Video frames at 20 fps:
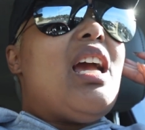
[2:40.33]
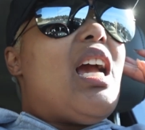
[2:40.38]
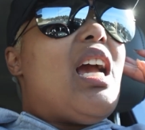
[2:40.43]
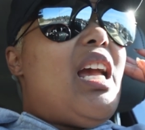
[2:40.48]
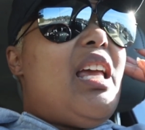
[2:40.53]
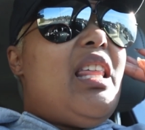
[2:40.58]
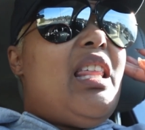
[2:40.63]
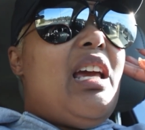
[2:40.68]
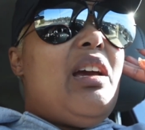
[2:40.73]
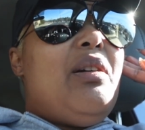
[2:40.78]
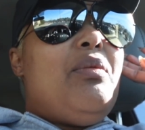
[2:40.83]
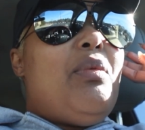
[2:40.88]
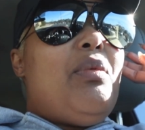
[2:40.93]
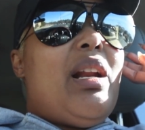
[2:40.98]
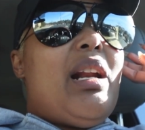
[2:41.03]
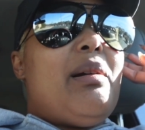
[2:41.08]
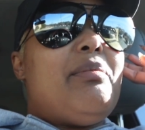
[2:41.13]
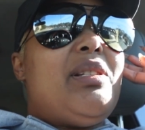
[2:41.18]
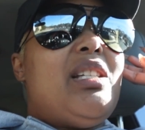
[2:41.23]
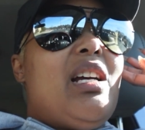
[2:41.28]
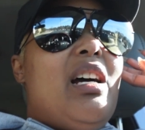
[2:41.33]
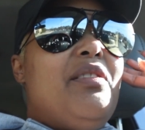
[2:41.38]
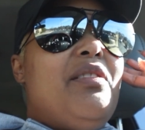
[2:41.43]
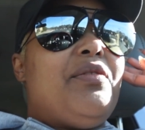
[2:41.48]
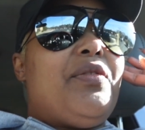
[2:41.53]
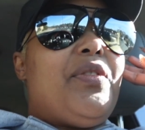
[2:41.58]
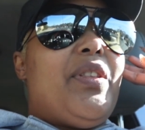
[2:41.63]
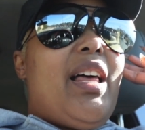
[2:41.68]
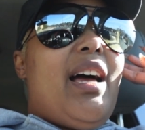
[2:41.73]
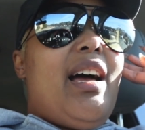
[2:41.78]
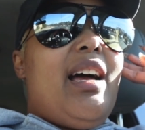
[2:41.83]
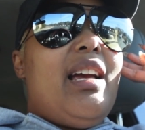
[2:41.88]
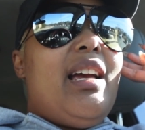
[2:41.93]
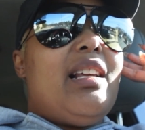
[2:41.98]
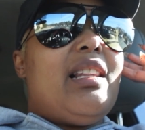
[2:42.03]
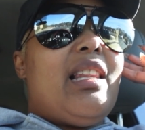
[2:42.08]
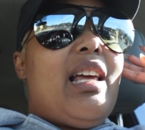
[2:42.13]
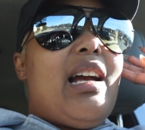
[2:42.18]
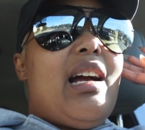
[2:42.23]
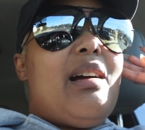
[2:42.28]
And then when I'm done
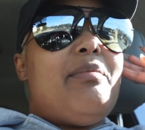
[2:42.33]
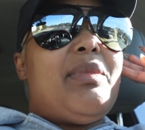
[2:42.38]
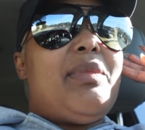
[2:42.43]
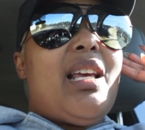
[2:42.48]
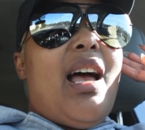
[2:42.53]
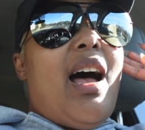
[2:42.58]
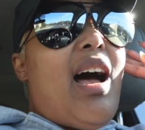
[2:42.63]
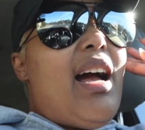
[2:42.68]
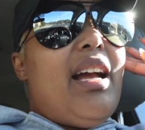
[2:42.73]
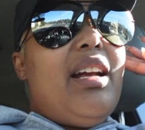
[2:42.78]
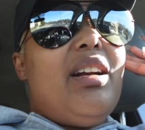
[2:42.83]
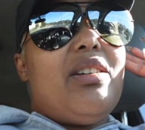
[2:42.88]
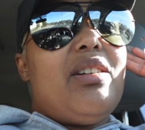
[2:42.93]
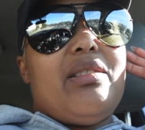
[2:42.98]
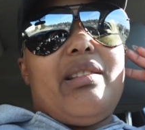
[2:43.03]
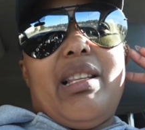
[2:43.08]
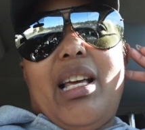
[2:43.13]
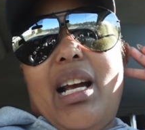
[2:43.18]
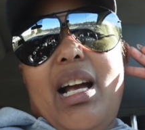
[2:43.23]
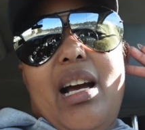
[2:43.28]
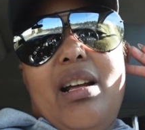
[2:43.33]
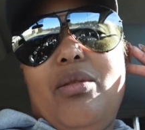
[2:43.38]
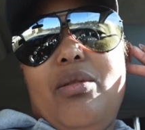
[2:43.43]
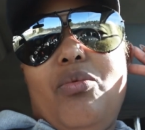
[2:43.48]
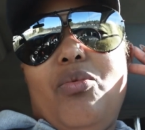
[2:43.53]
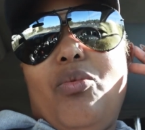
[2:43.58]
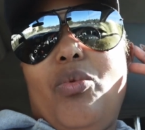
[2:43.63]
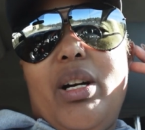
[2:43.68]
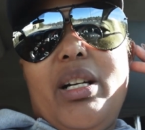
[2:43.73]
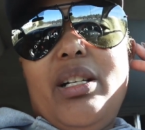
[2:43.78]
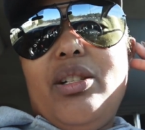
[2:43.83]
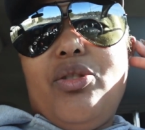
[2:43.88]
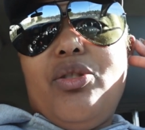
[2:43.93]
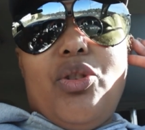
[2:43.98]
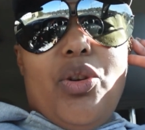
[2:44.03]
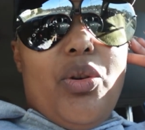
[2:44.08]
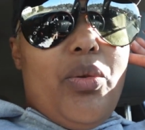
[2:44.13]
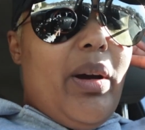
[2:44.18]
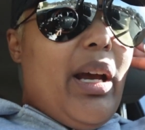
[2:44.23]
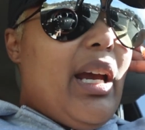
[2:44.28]
flying, like, I'm tired. Like, I don't want to
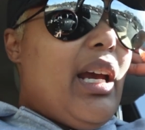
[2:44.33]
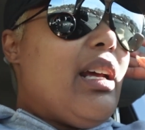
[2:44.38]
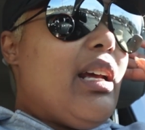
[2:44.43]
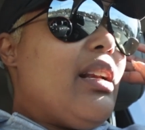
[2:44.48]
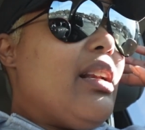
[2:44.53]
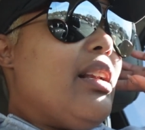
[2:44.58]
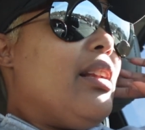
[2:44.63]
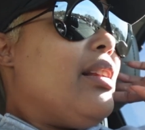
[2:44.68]
do it.